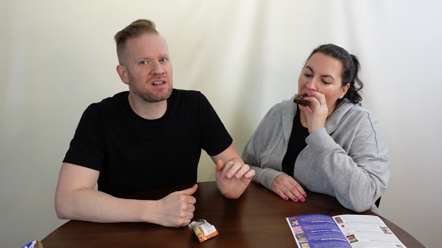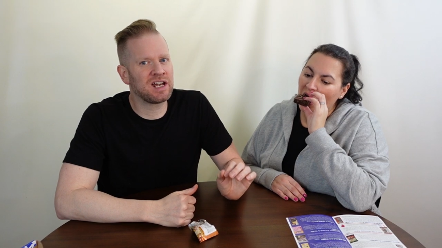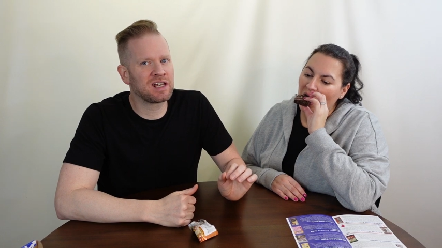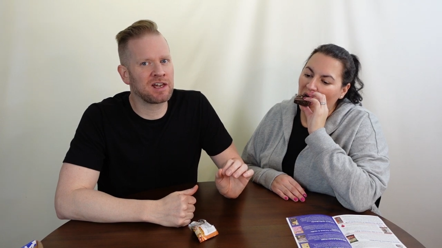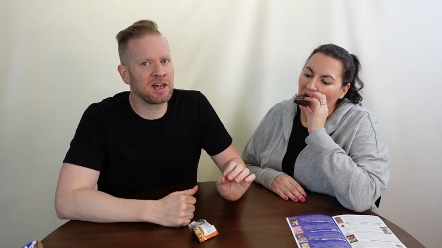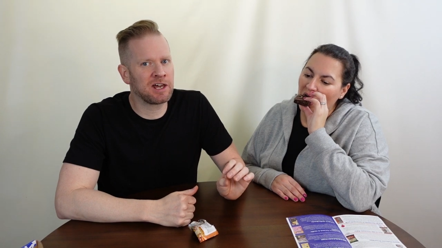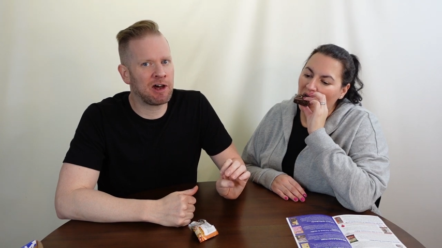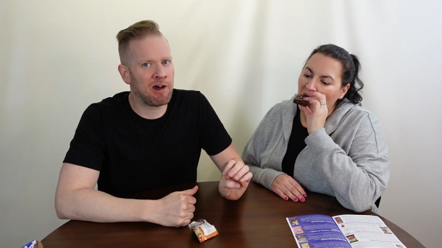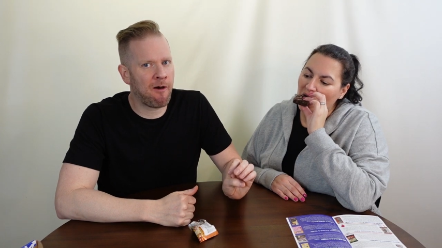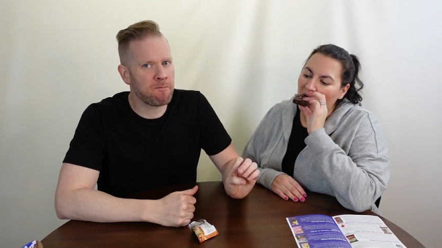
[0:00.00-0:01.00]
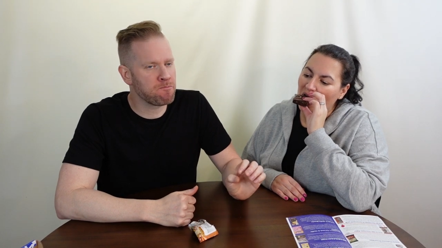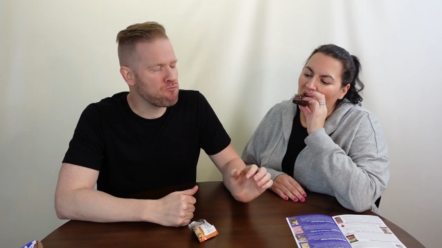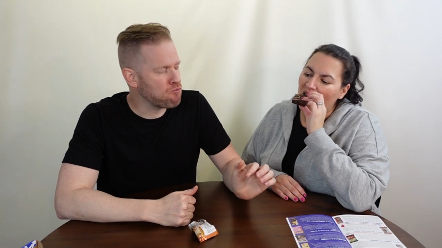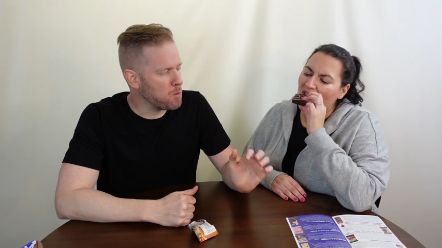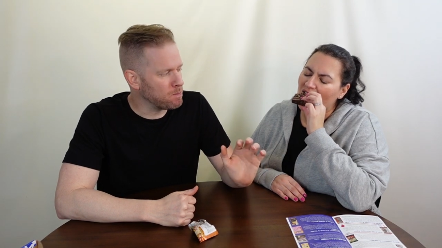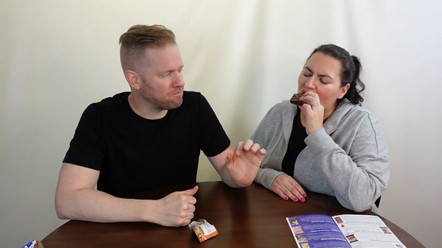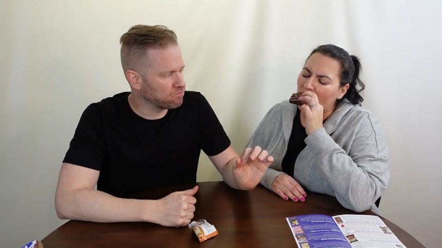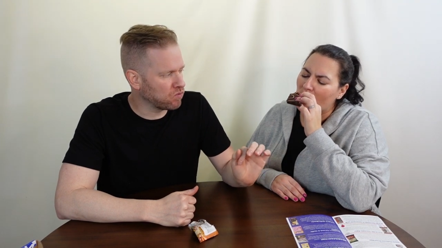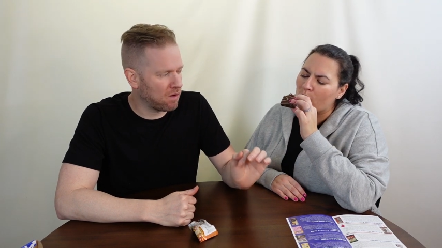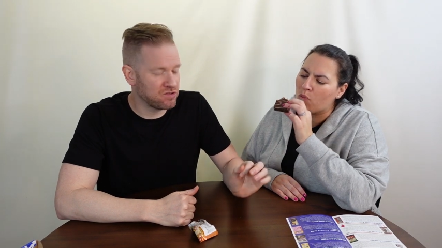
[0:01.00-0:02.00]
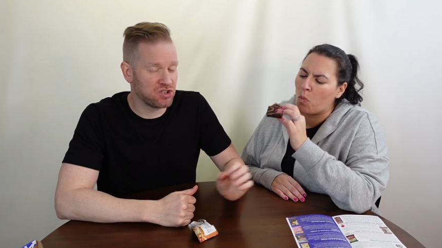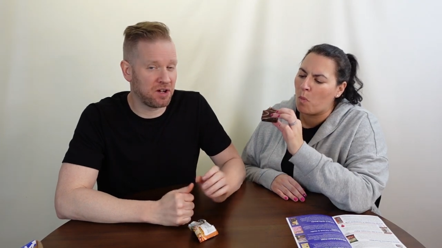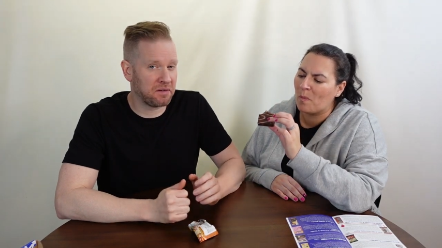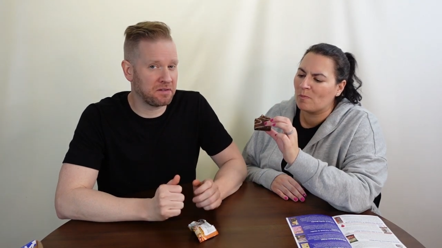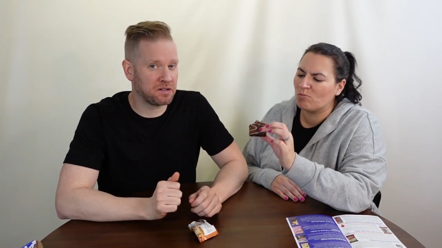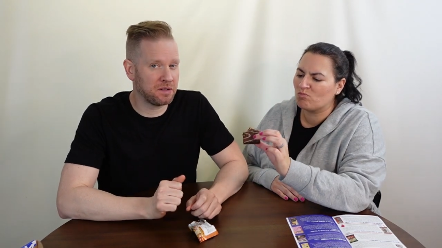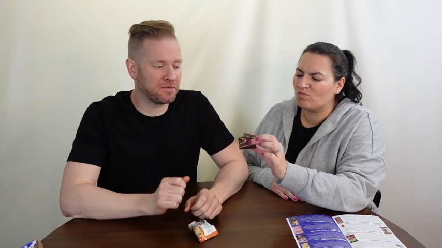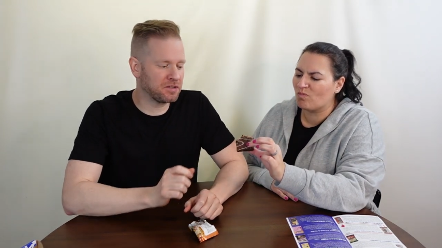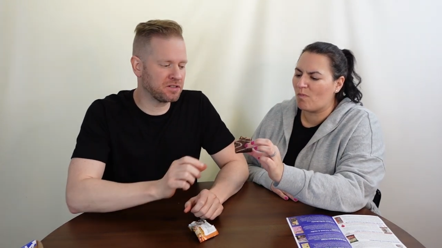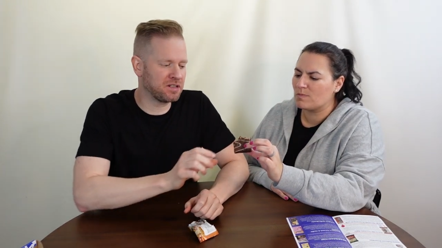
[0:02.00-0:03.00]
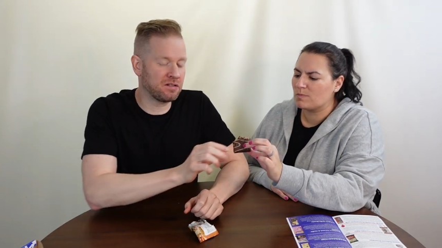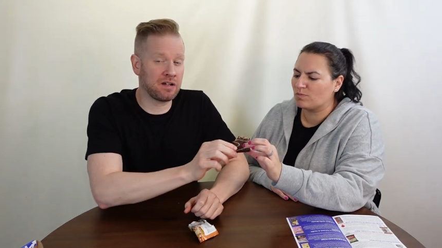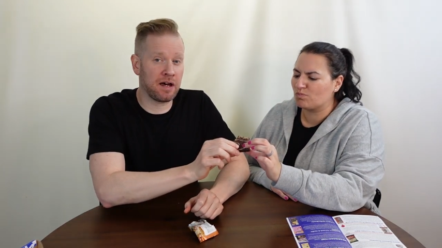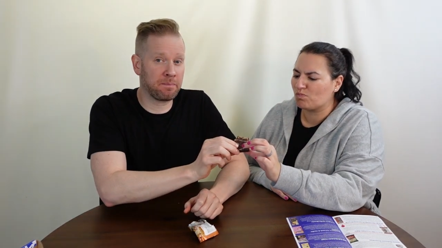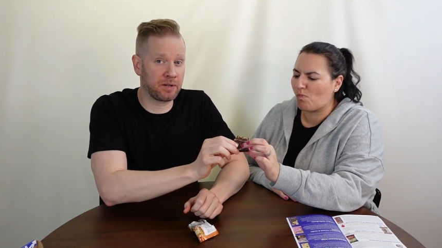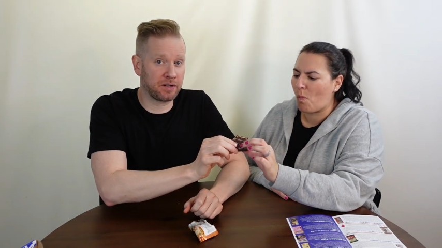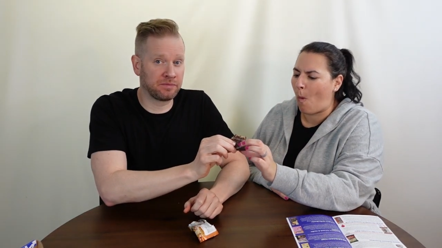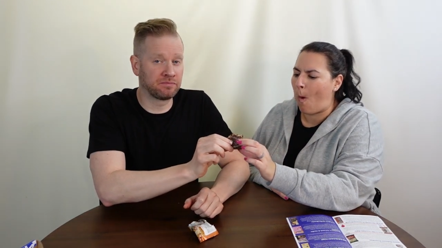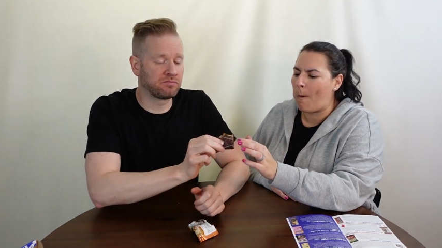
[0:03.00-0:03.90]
Speaker 1: like a uh, chocolate covered Knopper.